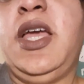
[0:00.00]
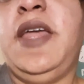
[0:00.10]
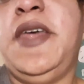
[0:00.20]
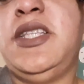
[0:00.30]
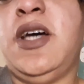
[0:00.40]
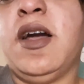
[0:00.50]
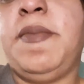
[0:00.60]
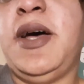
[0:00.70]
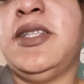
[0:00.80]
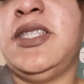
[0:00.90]
and they talk
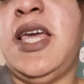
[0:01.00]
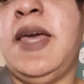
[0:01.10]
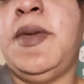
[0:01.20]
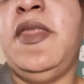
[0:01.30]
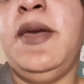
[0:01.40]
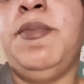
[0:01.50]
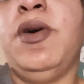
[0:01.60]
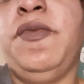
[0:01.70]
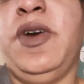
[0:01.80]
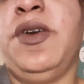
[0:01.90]
about Sam, and they
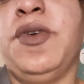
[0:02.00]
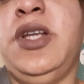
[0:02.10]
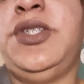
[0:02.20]
both agree